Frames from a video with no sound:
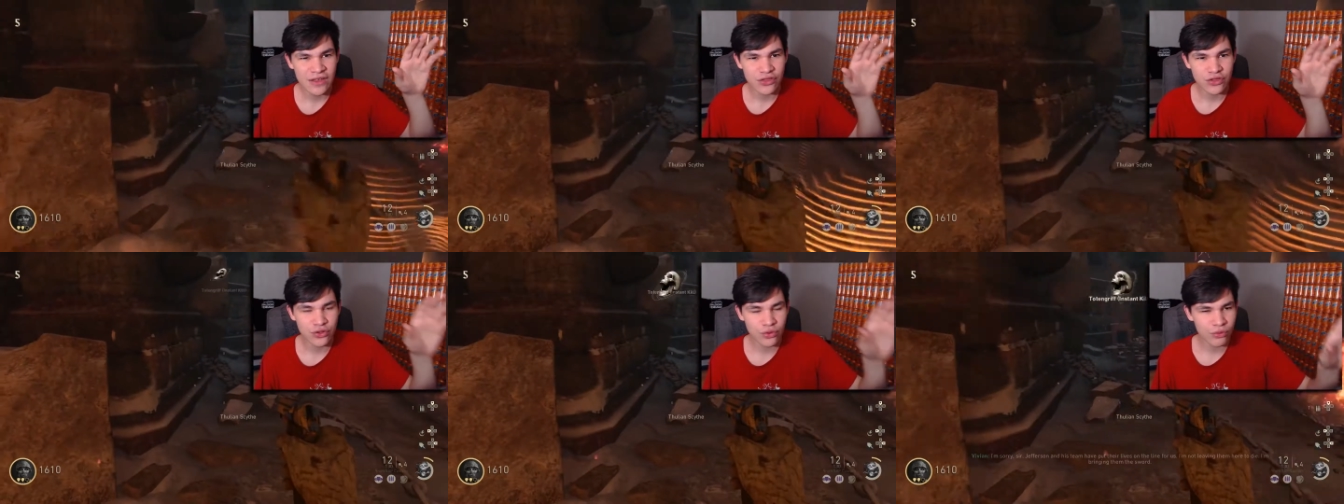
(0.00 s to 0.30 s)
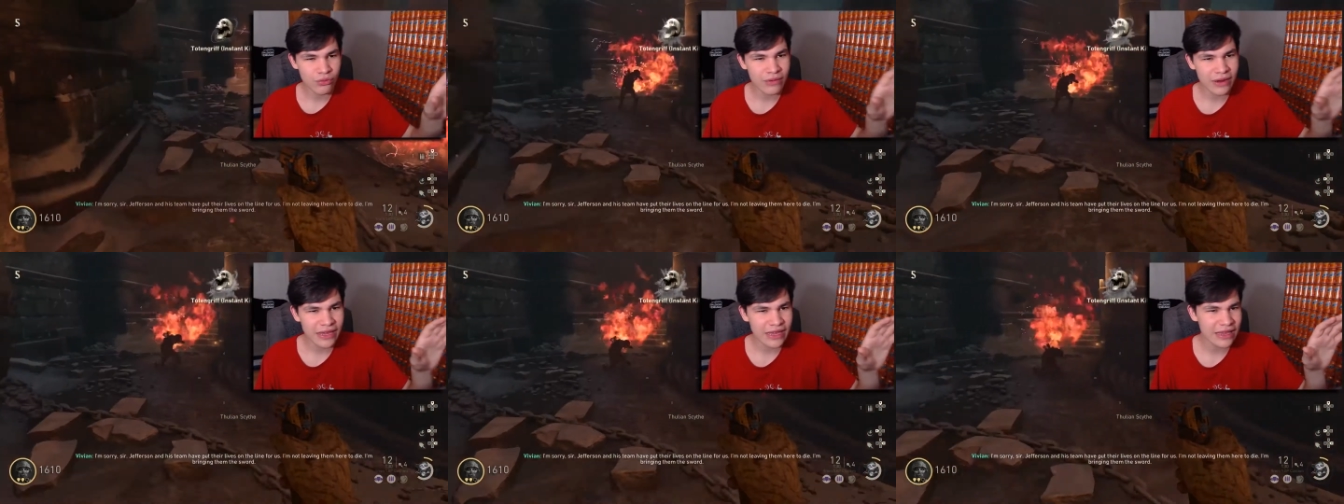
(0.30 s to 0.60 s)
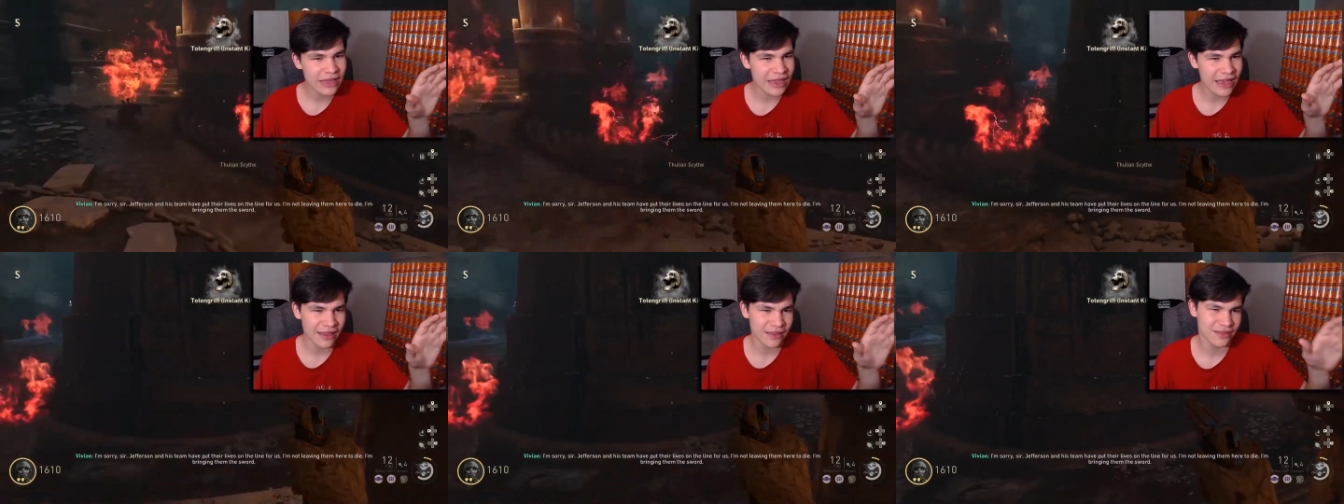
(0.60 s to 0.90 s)

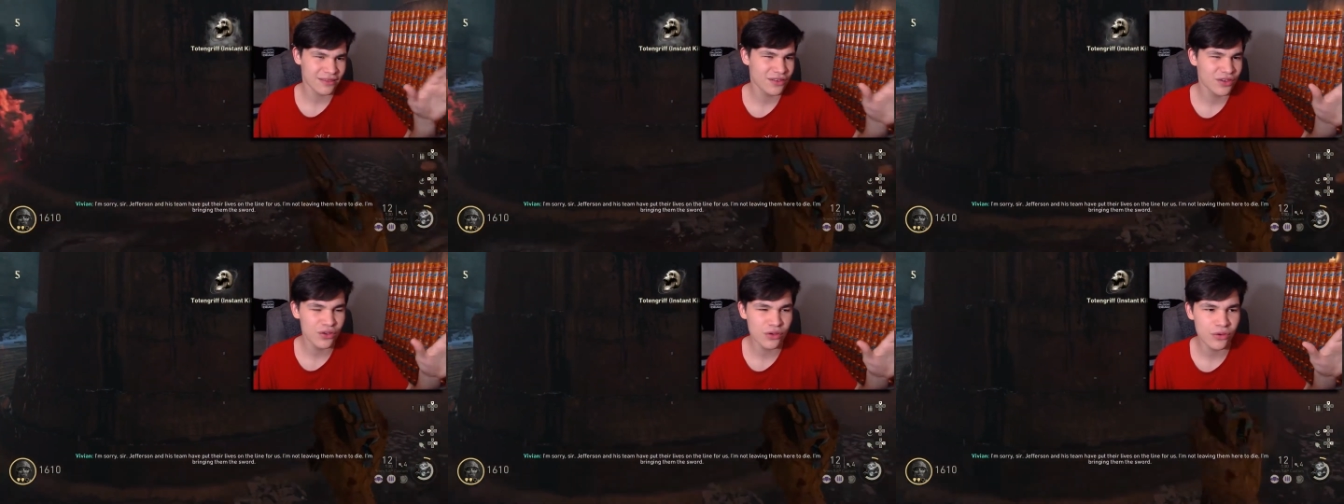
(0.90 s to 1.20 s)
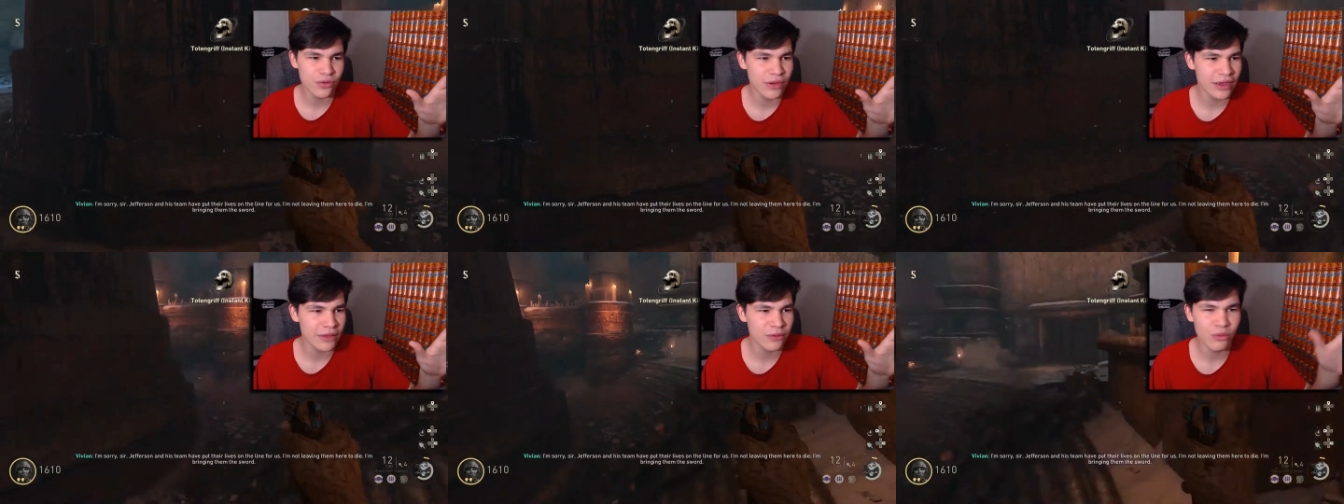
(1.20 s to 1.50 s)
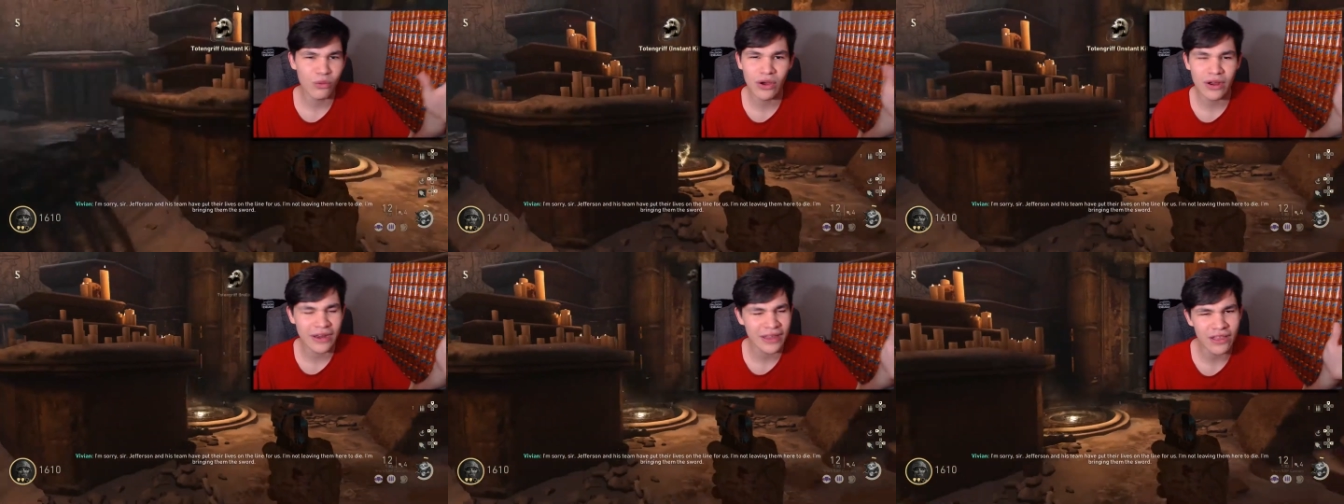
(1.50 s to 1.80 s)
3 and 2 and
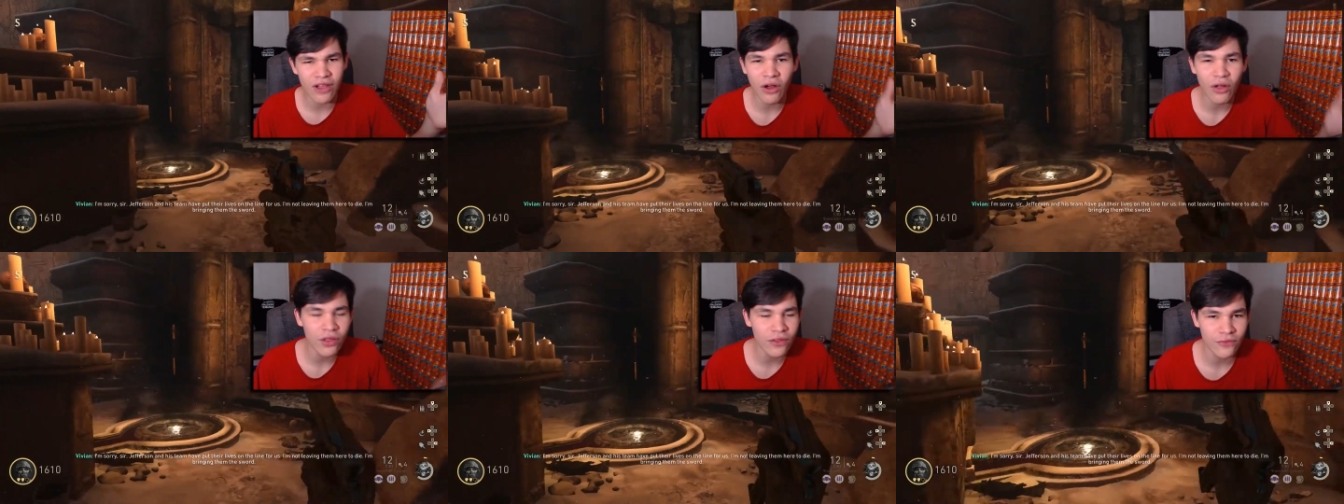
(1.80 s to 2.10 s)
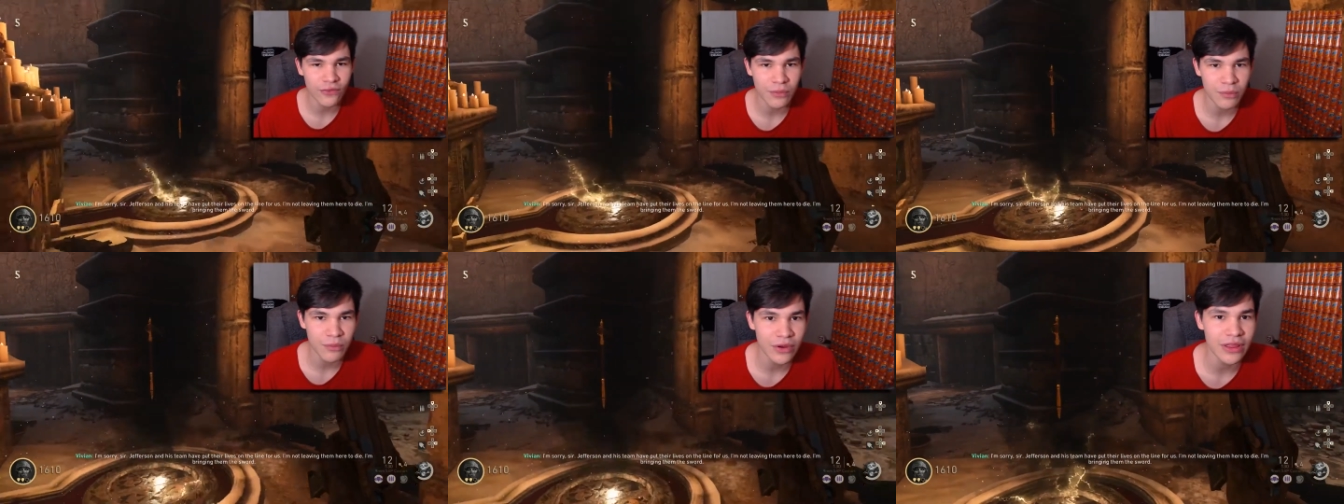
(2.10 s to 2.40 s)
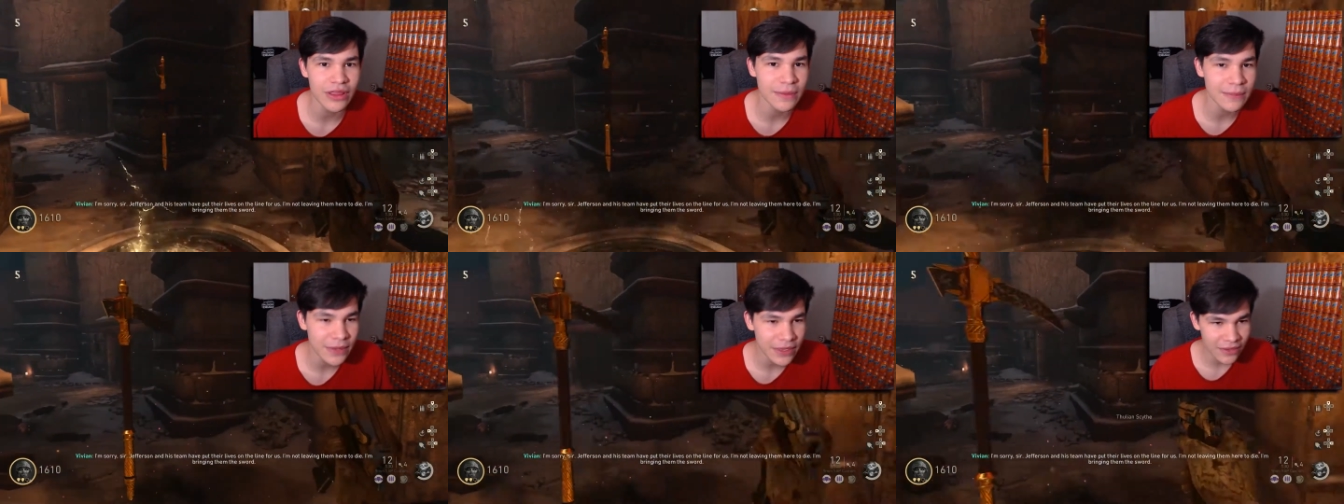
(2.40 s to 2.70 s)
1 and all of them,
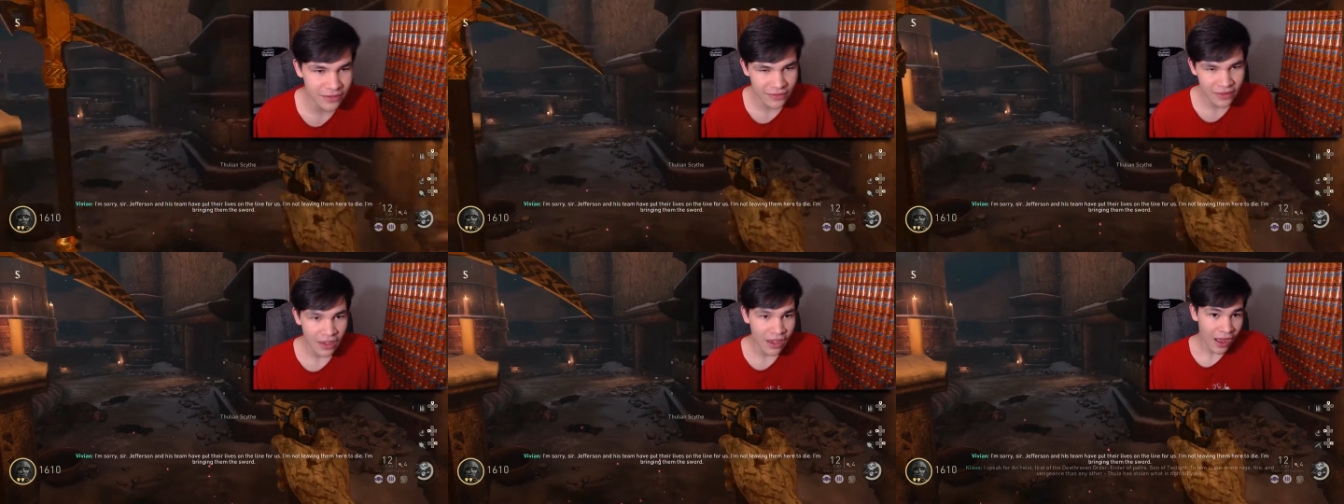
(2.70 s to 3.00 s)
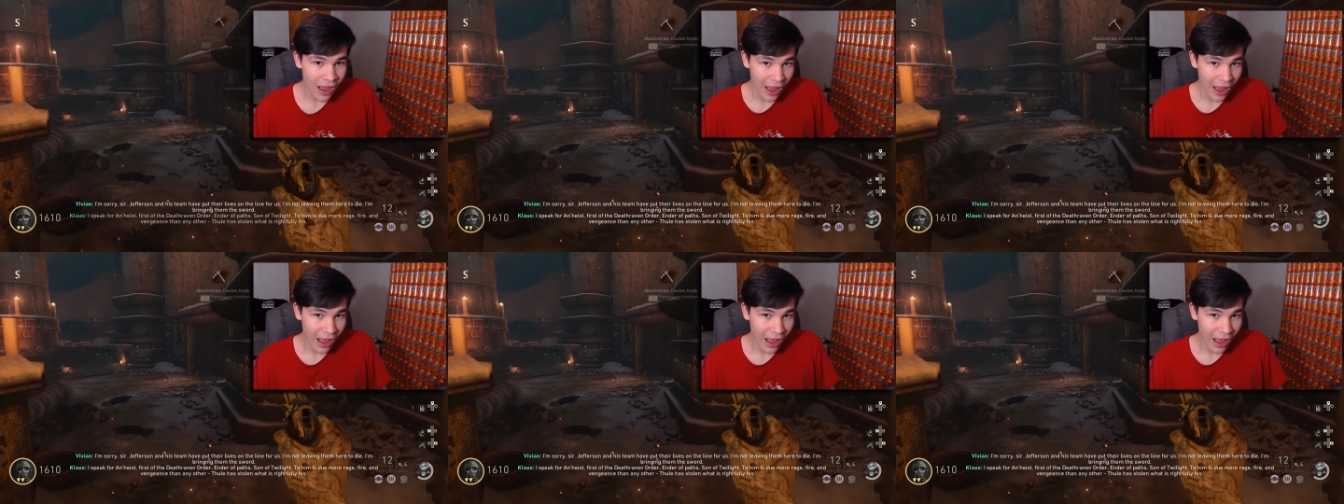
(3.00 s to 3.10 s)
really, because